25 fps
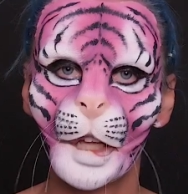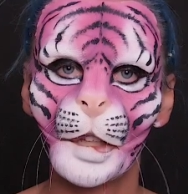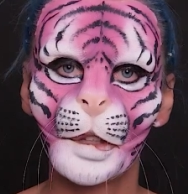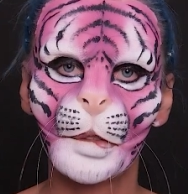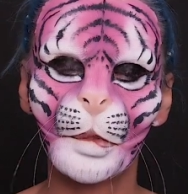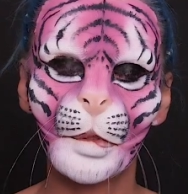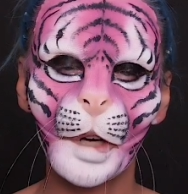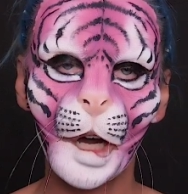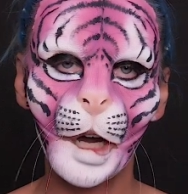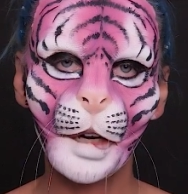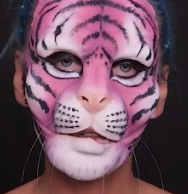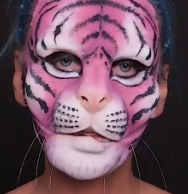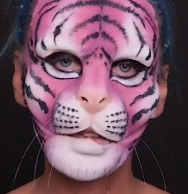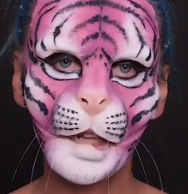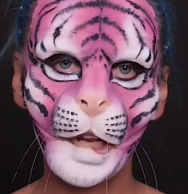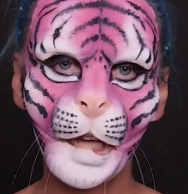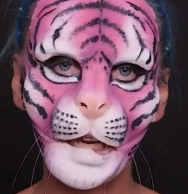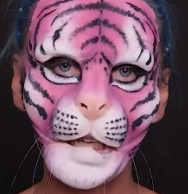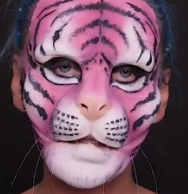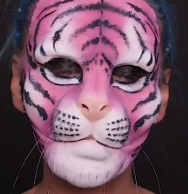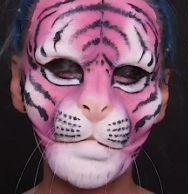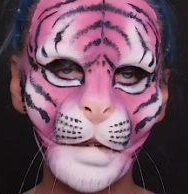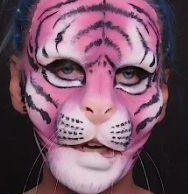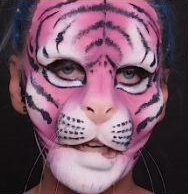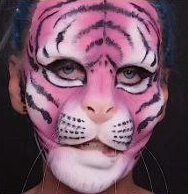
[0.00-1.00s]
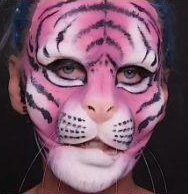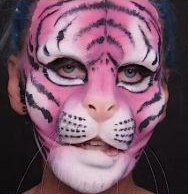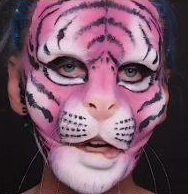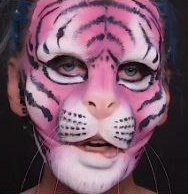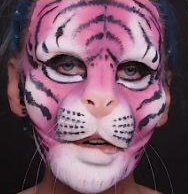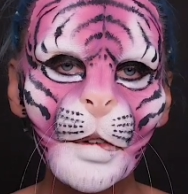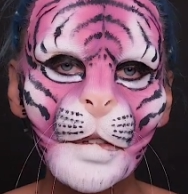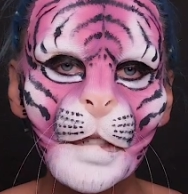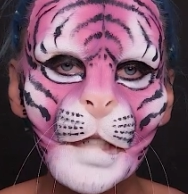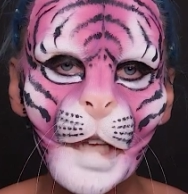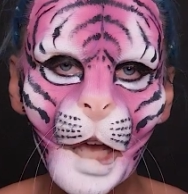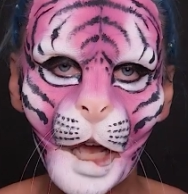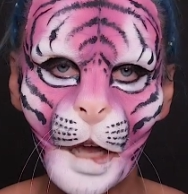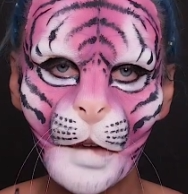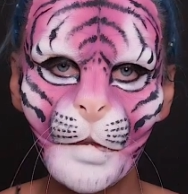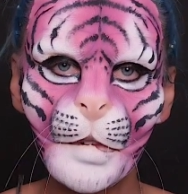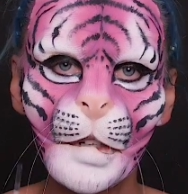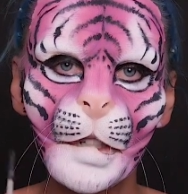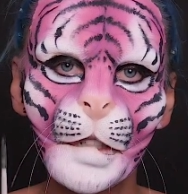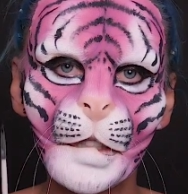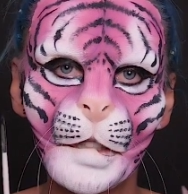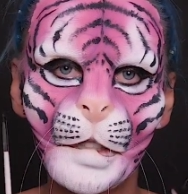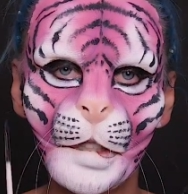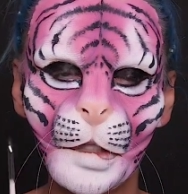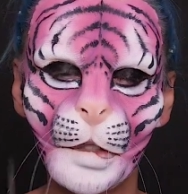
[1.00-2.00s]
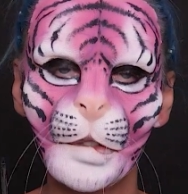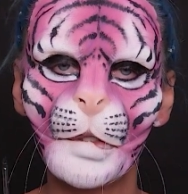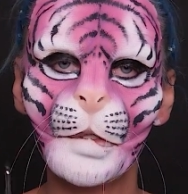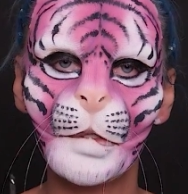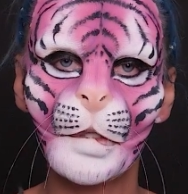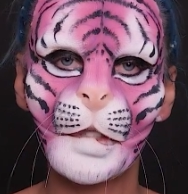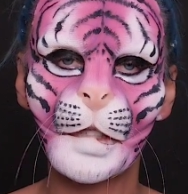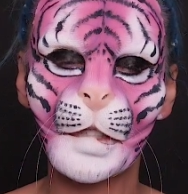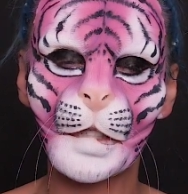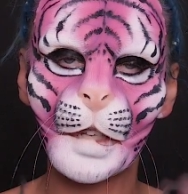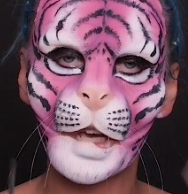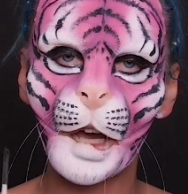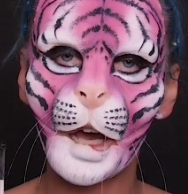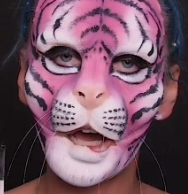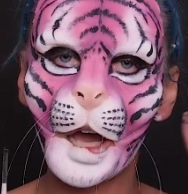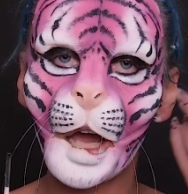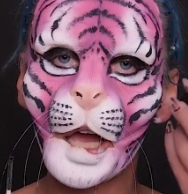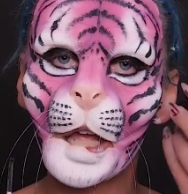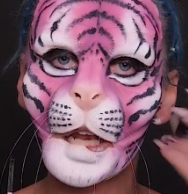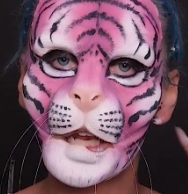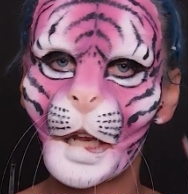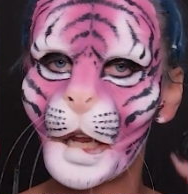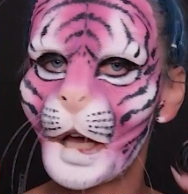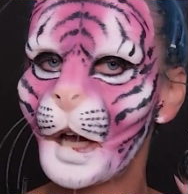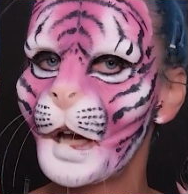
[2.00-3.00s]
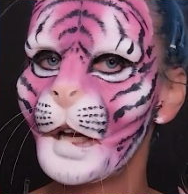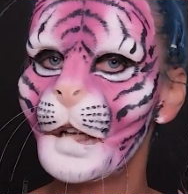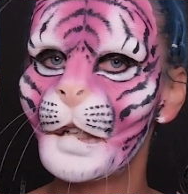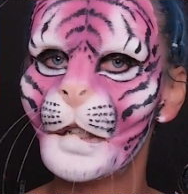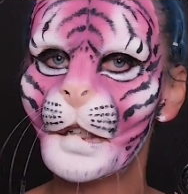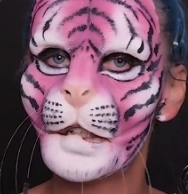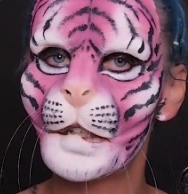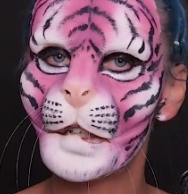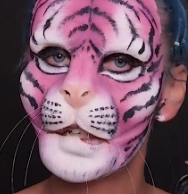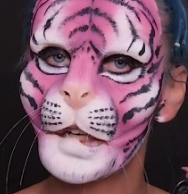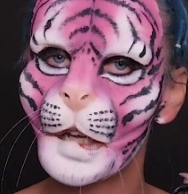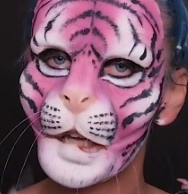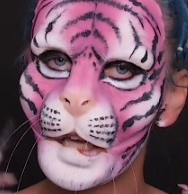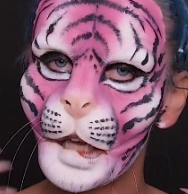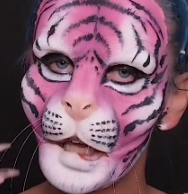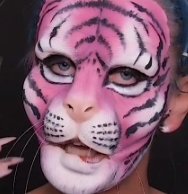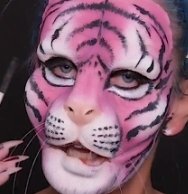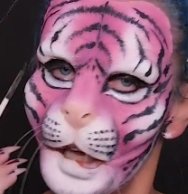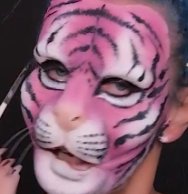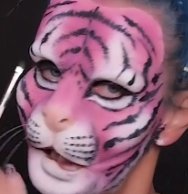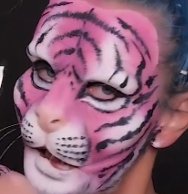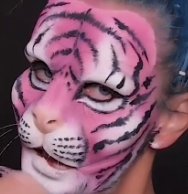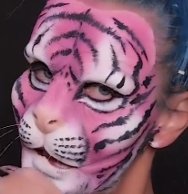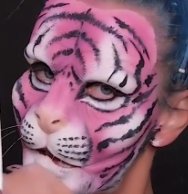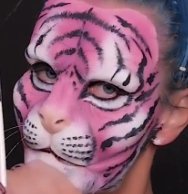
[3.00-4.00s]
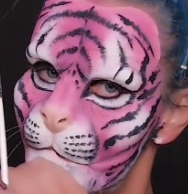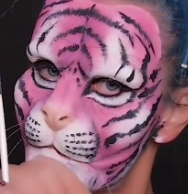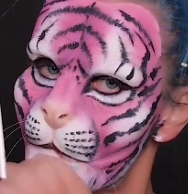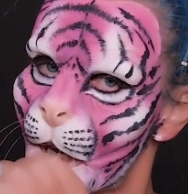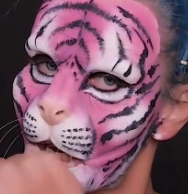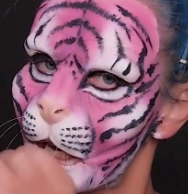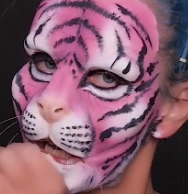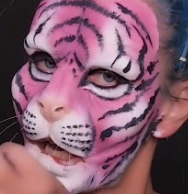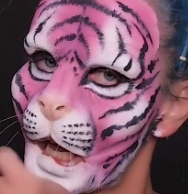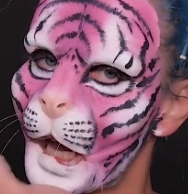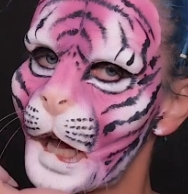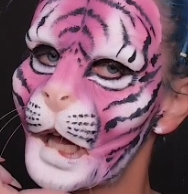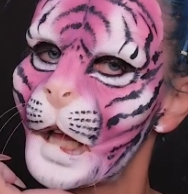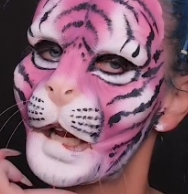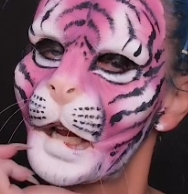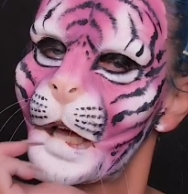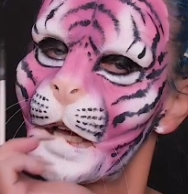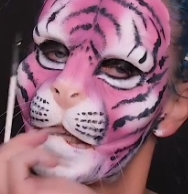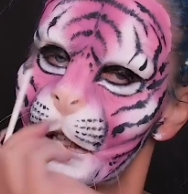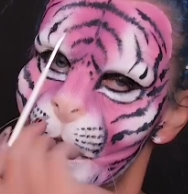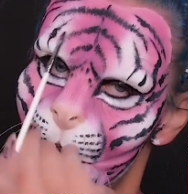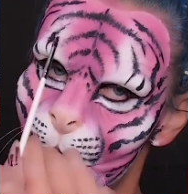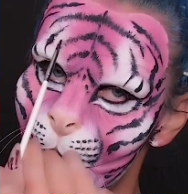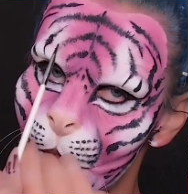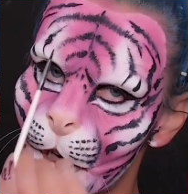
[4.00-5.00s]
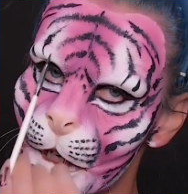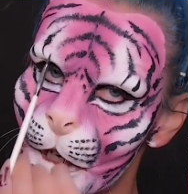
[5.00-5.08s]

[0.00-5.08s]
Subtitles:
To outline my nose, I will use eyeliner and my eyeliner